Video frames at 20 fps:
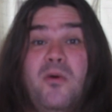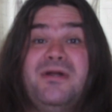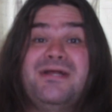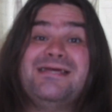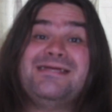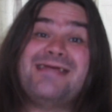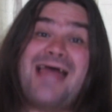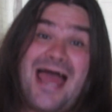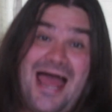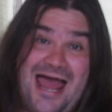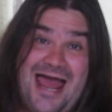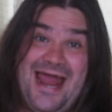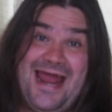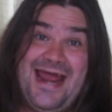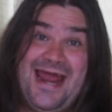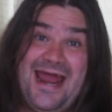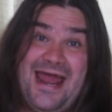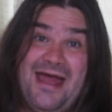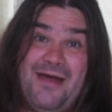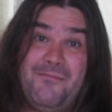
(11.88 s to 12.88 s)
as I
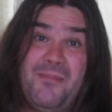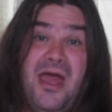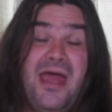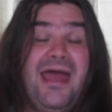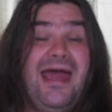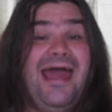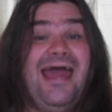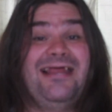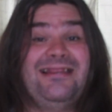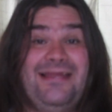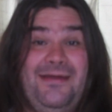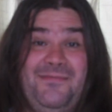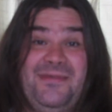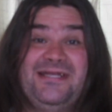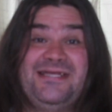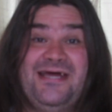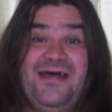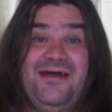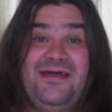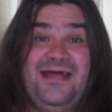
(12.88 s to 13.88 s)
am. And let me
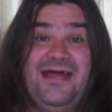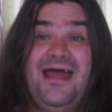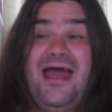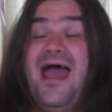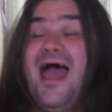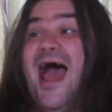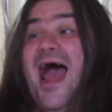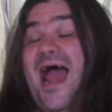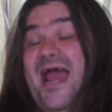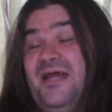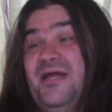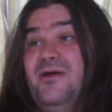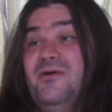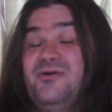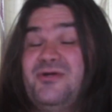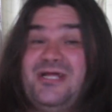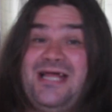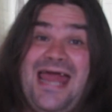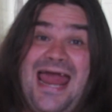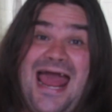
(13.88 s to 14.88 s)
tell you, I
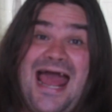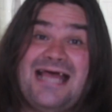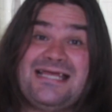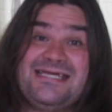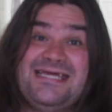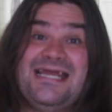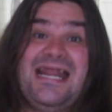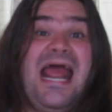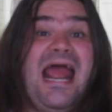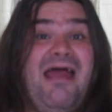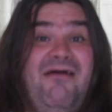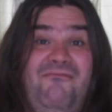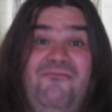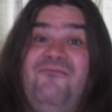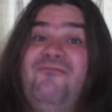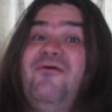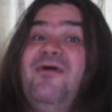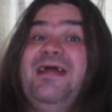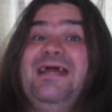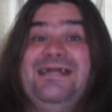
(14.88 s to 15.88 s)
usually ask it
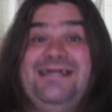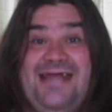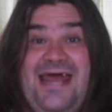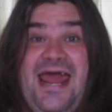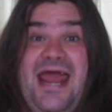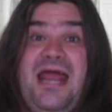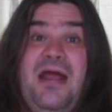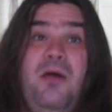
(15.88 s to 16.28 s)
every day.